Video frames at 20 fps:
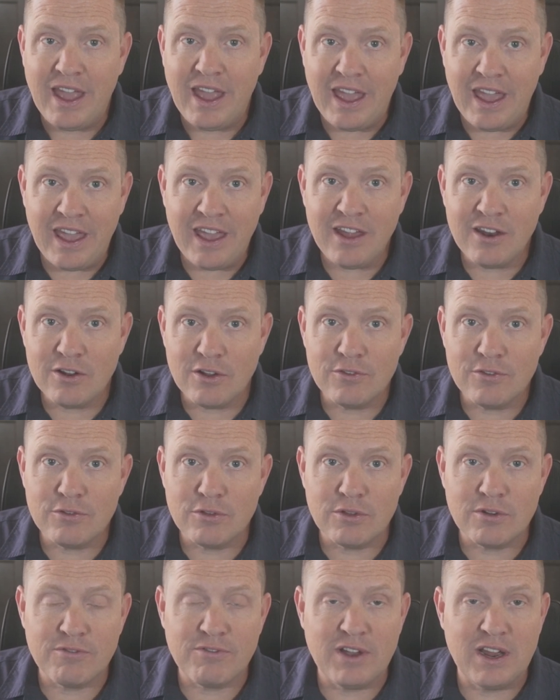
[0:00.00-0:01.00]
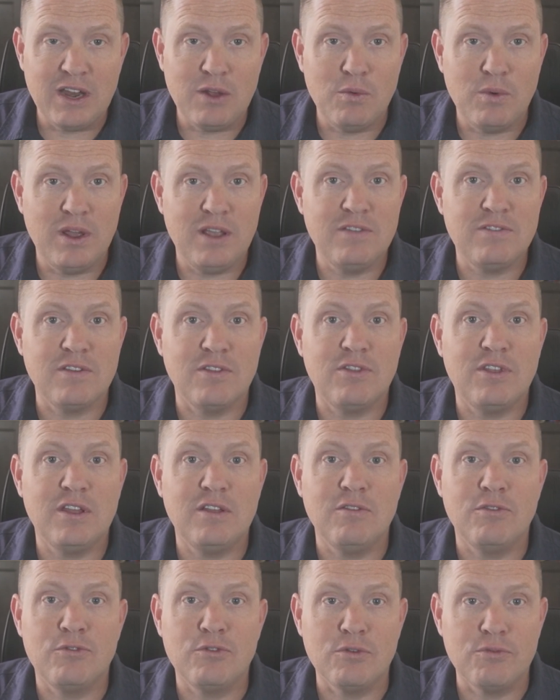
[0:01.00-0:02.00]
And also they're finding ways that,
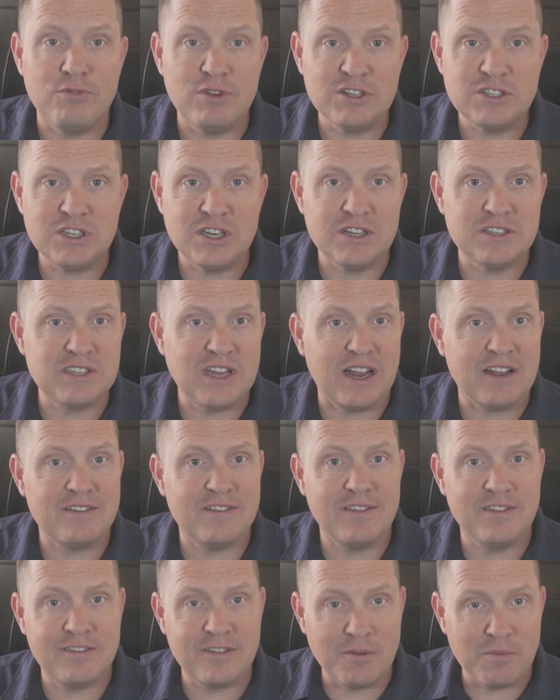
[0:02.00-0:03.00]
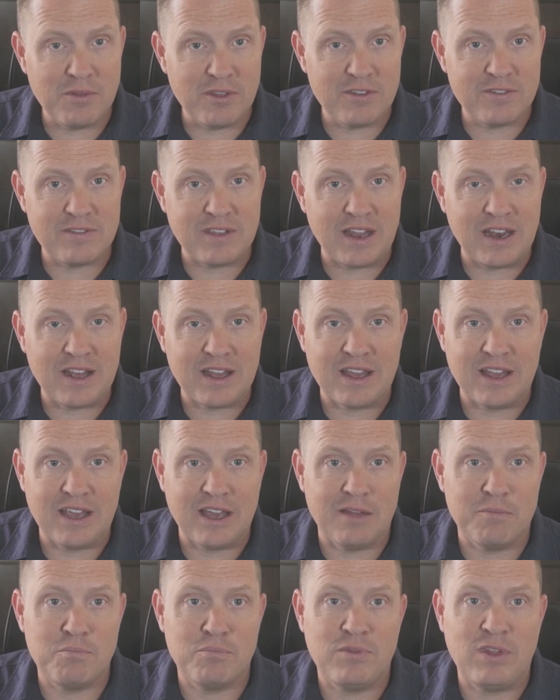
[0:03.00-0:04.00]
that through phishing attacks that some of this data can
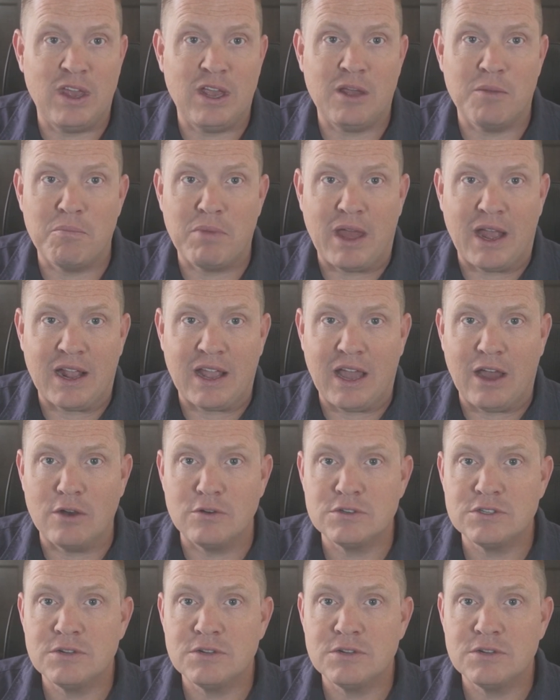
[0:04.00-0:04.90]
get taken back out.